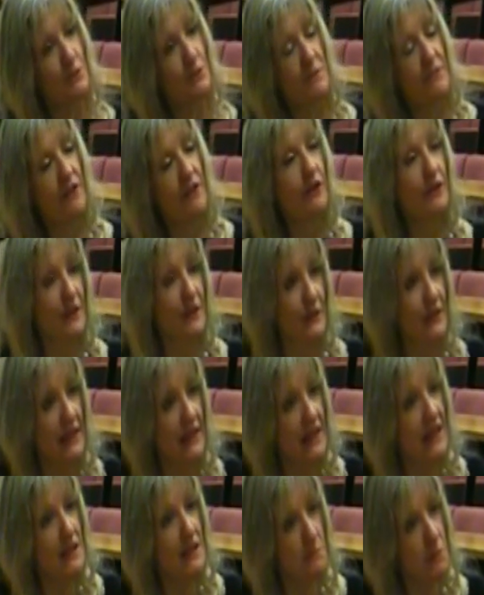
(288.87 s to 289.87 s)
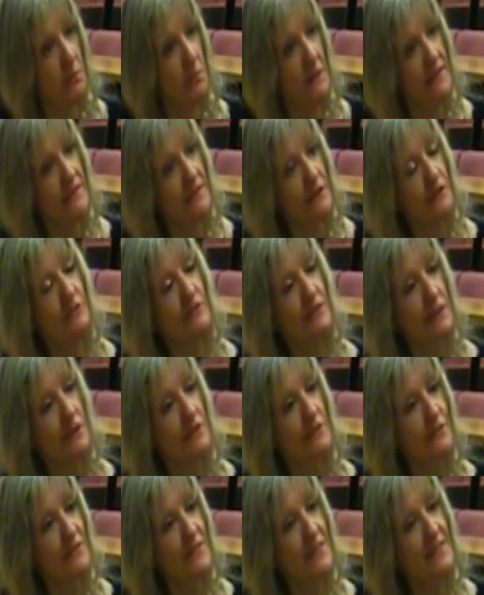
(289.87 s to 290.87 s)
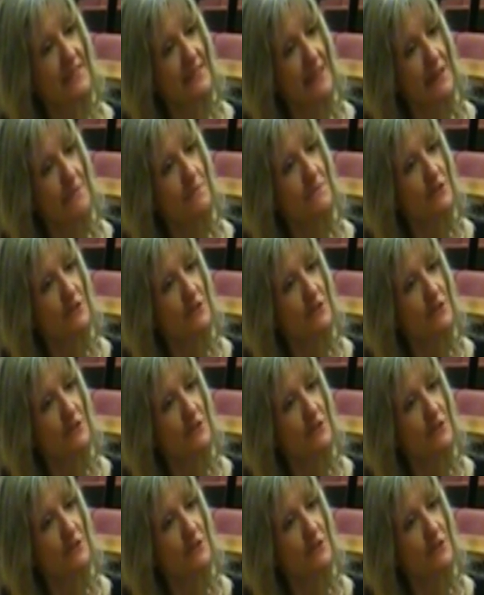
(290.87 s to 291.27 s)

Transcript: And we've argued they probably solved a lot of the same